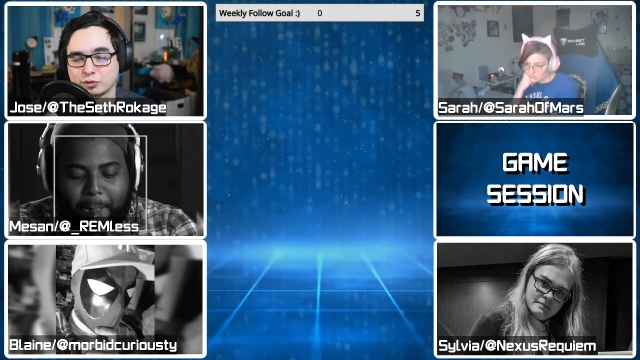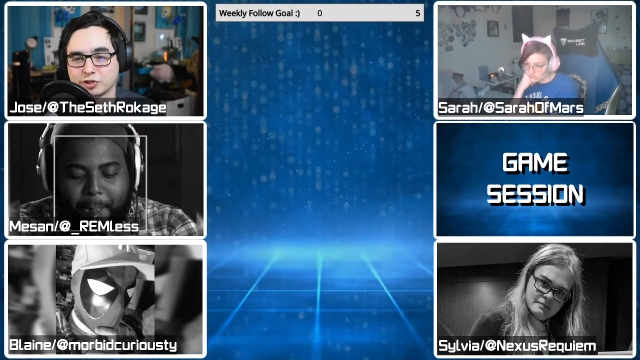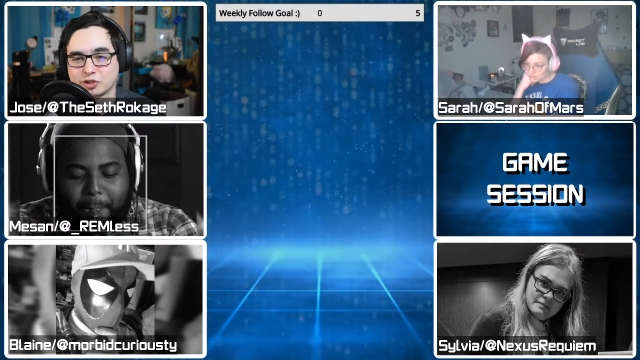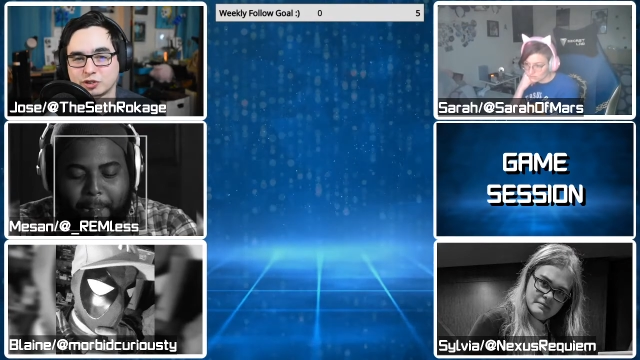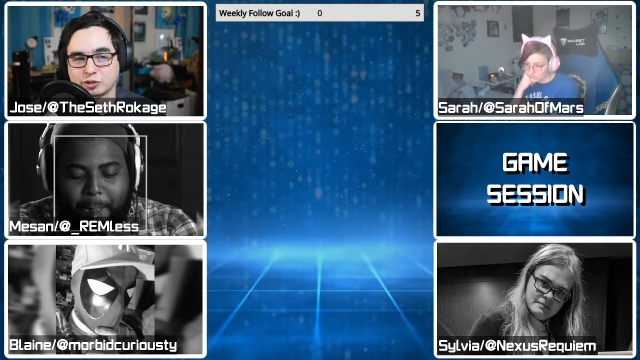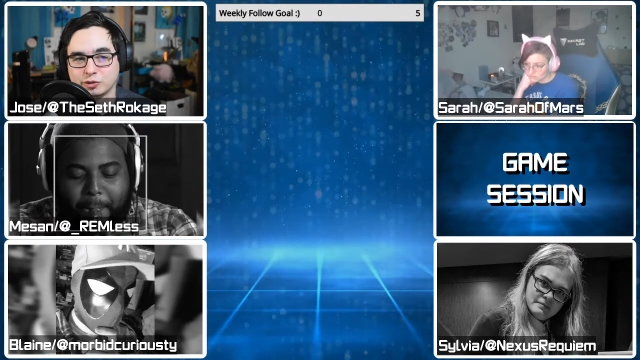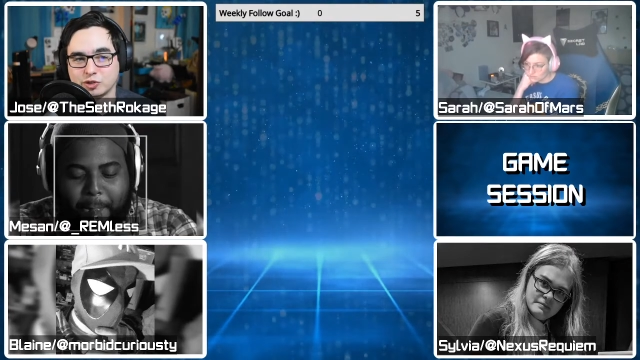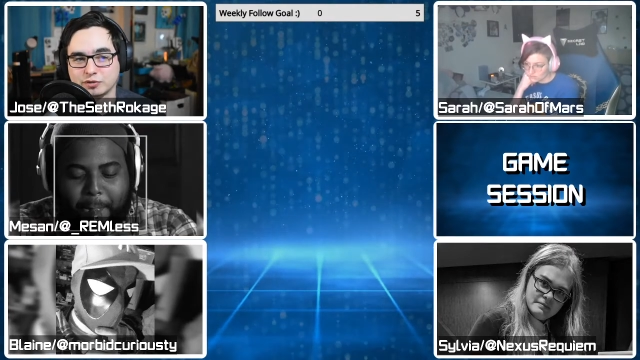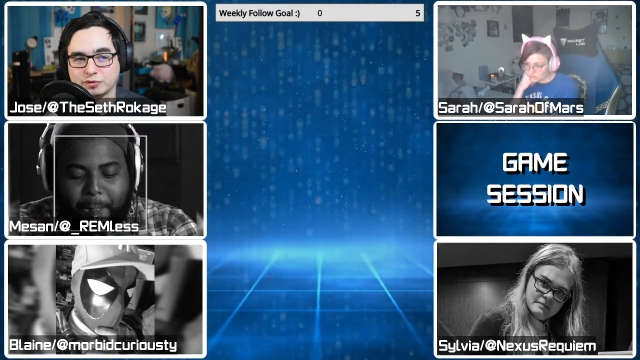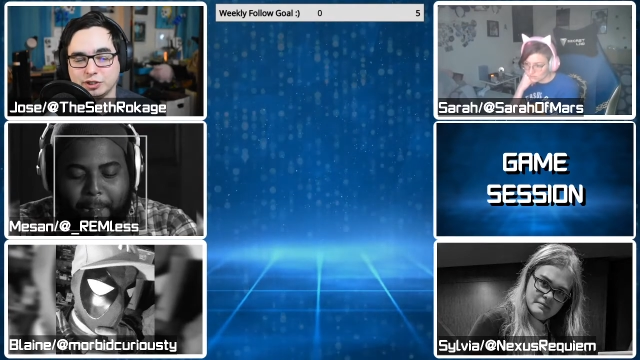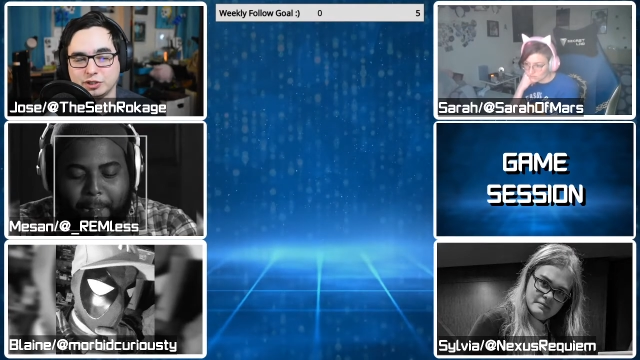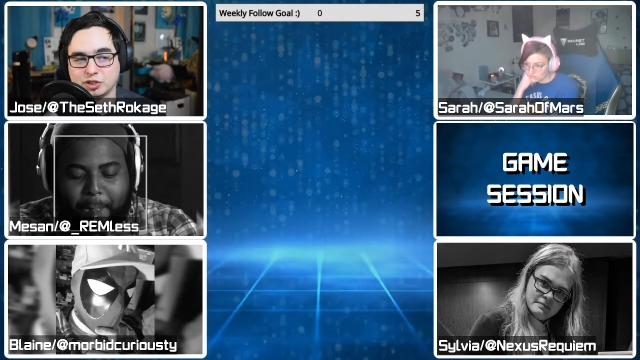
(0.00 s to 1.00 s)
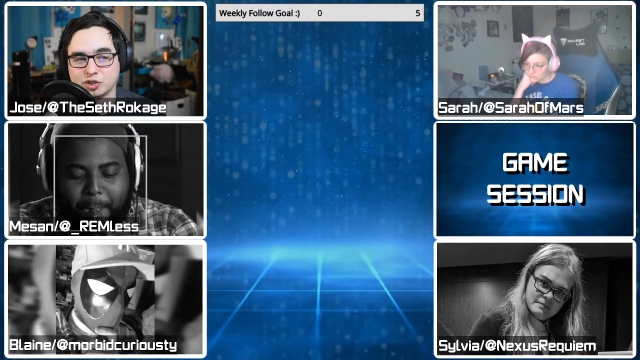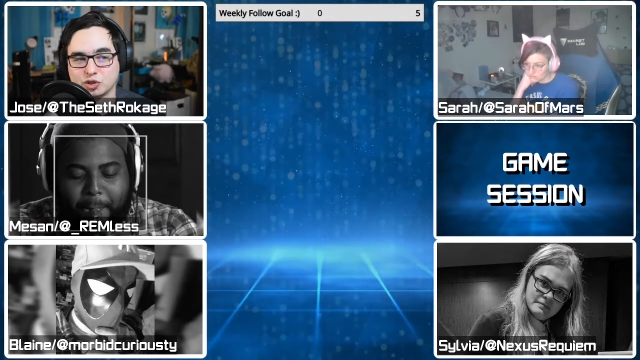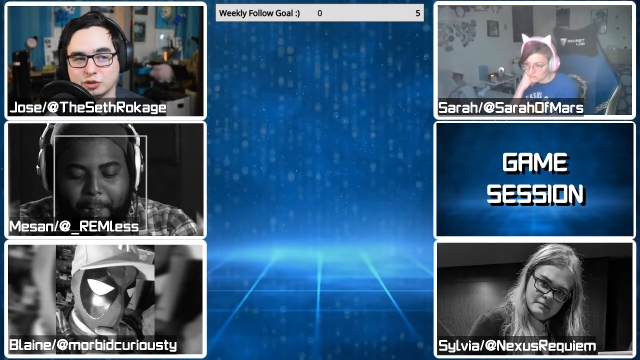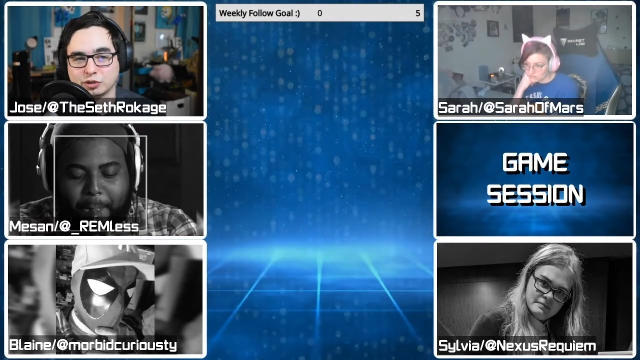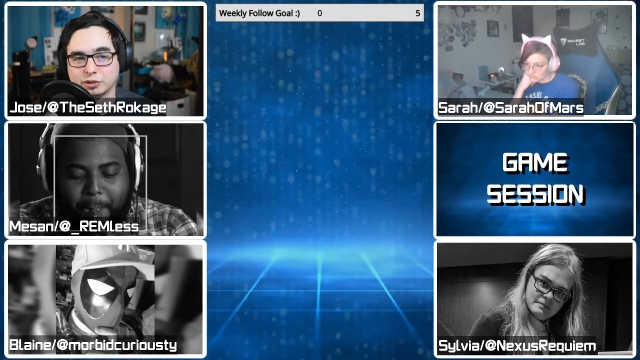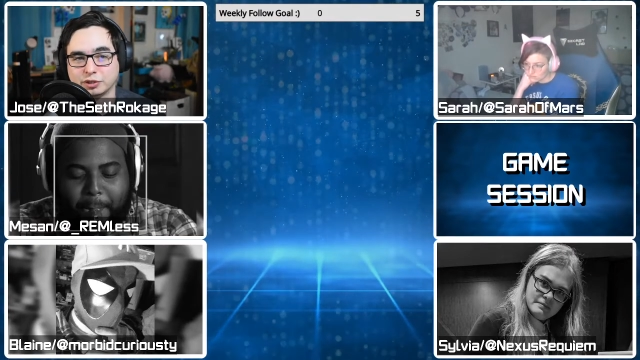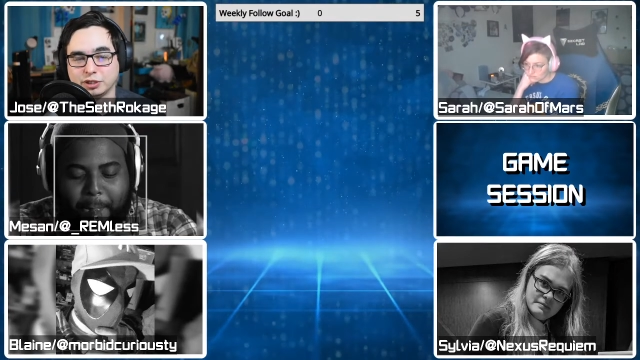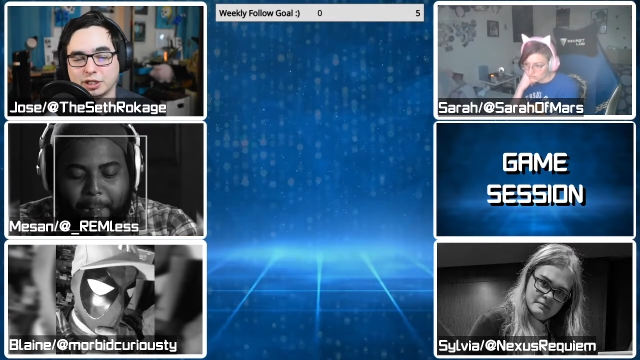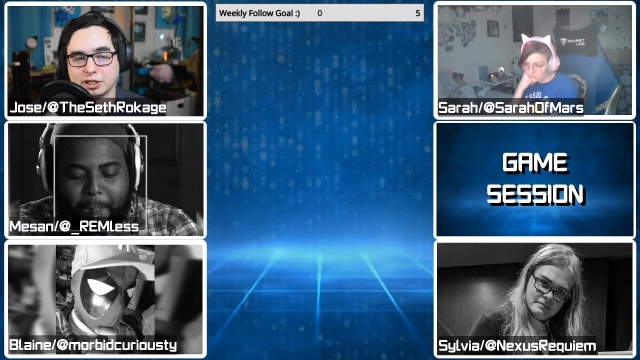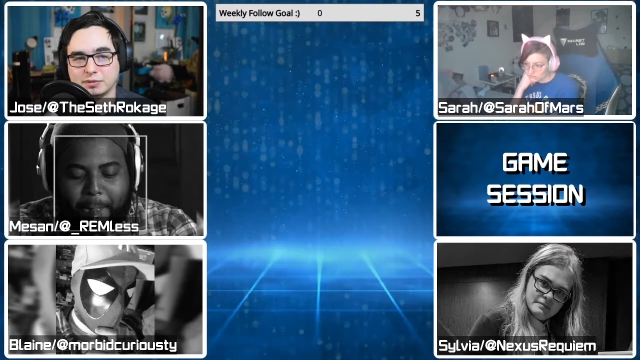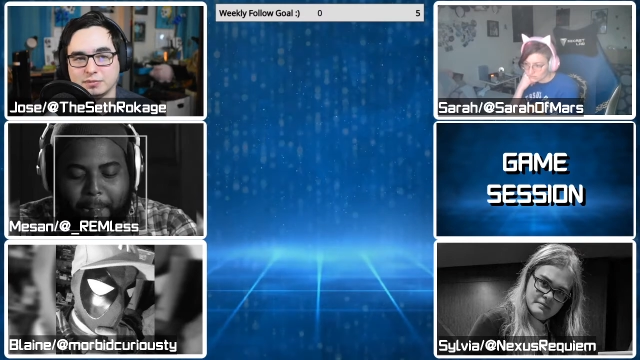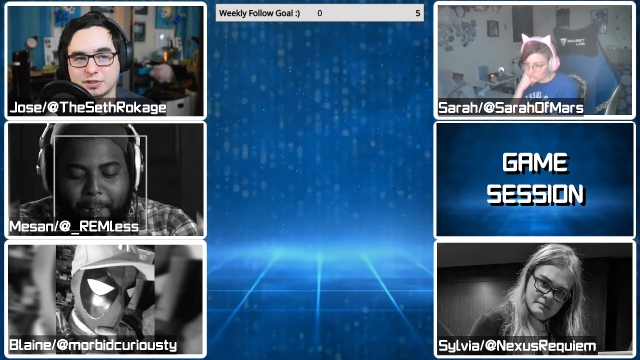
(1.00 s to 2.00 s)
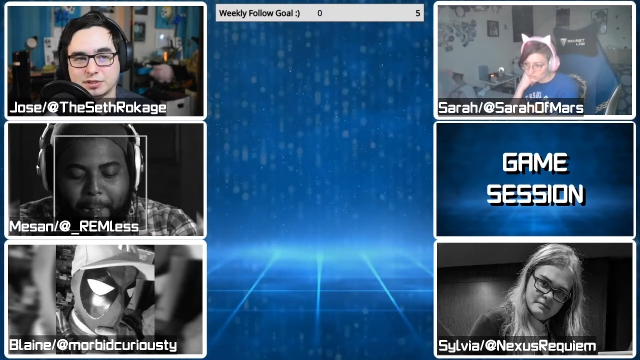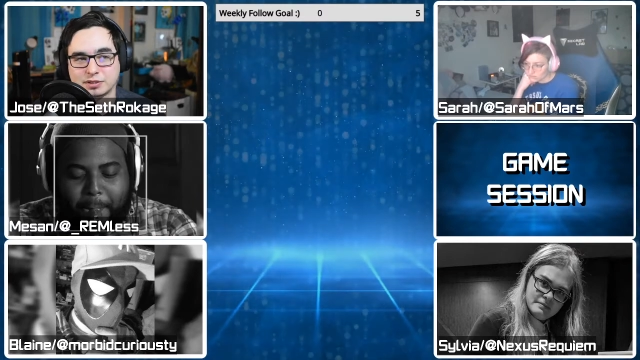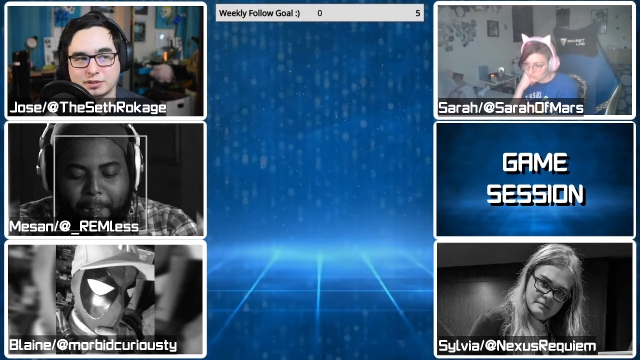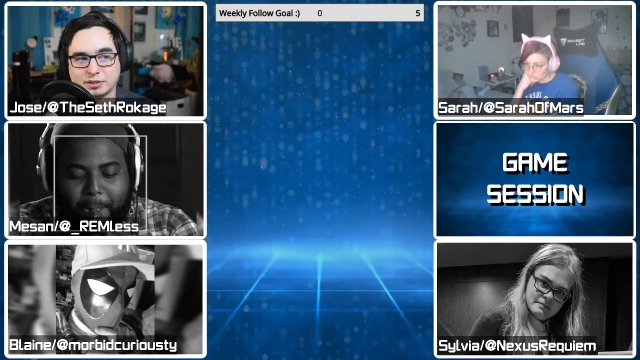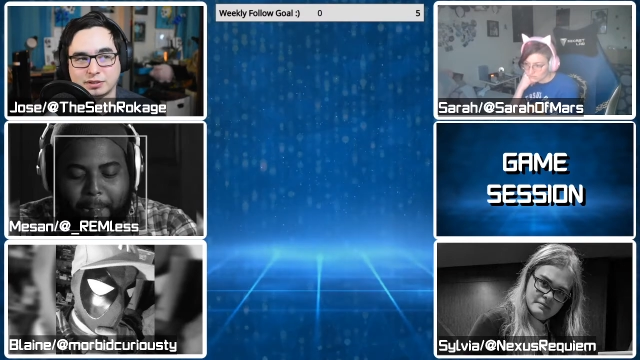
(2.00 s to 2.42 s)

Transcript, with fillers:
Speaker 1: were exclusively digital only games, yep.